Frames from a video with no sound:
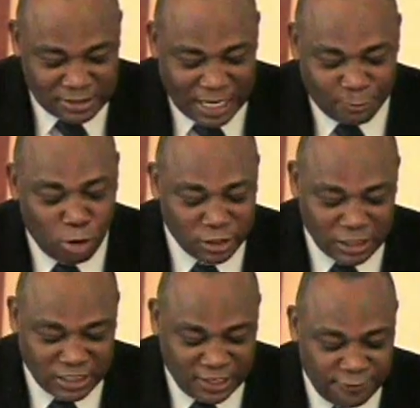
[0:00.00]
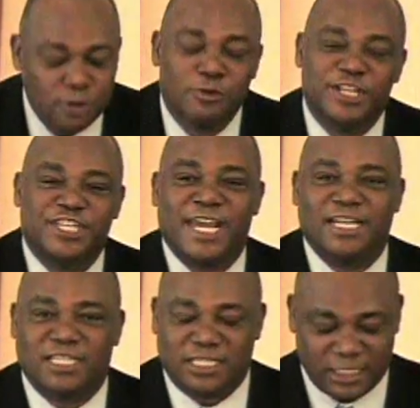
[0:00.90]
I want to leave you with
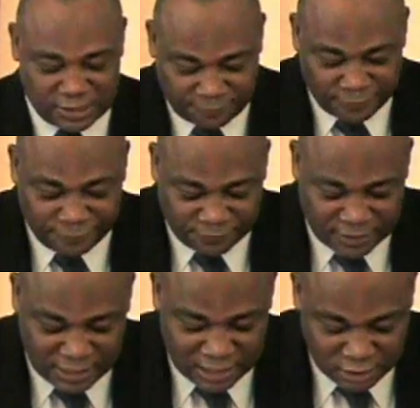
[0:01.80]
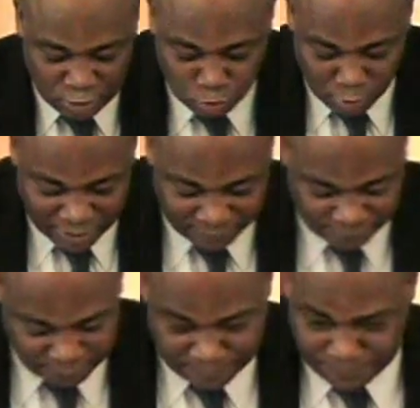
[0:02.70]
Genesis 50
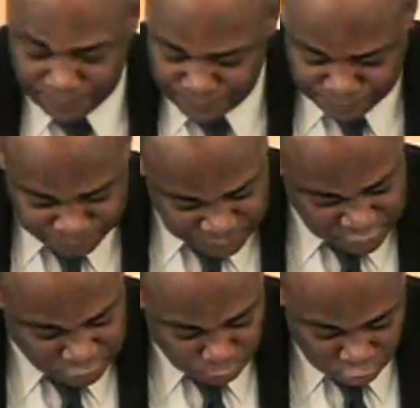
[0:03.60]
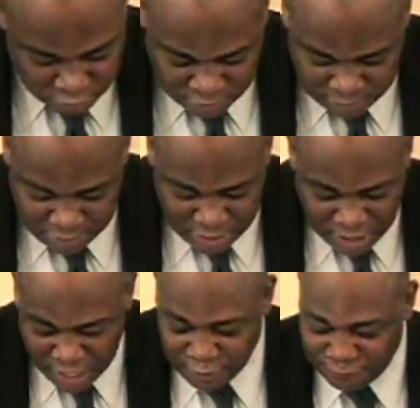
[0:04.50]
12 this morning.
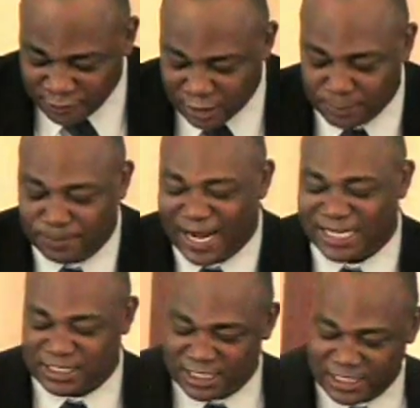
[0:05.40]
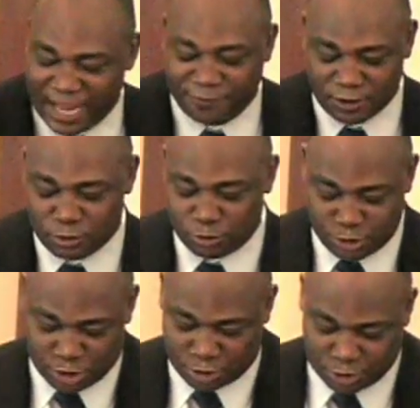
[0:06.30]
Are you feeling blessed this afternoon,
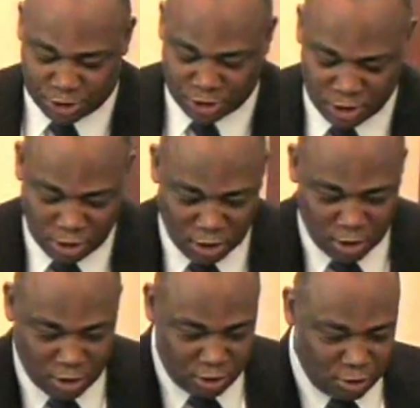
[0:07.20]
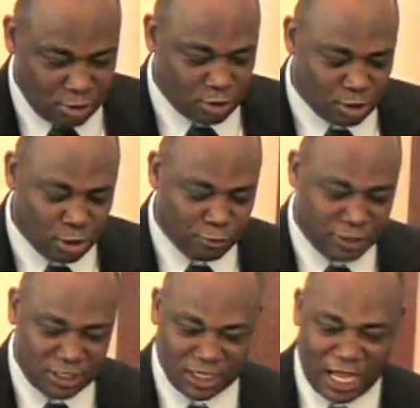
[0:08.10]
church? Oh, glory
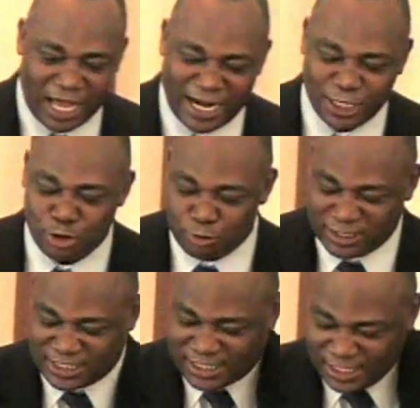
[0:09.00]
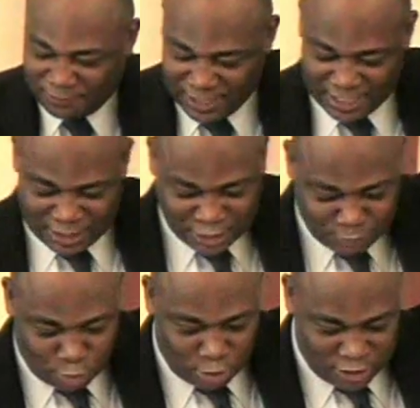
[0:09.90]
to God. Are you receiving it this
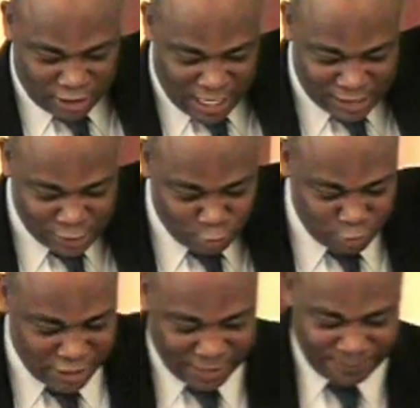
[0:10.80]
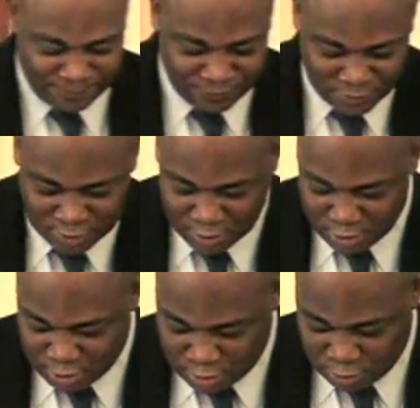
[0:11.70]
morning? Hallelujah.
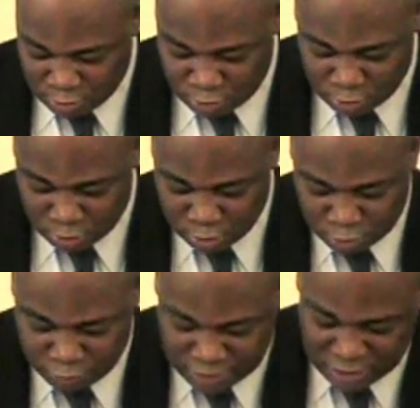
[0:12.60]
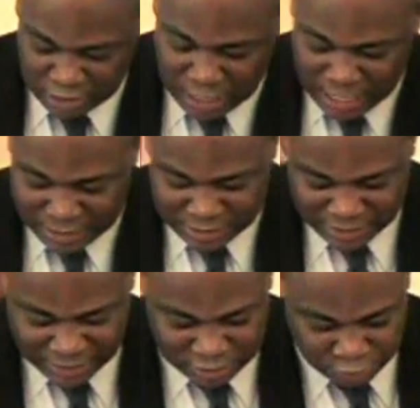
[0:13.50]
Oh, glory to God.
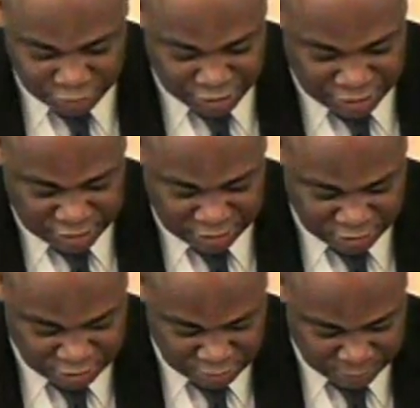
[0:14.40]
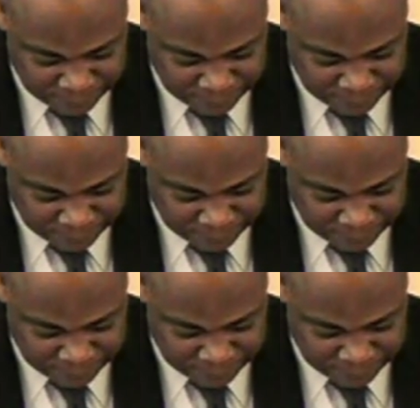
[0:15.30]
Thank you, Jesus.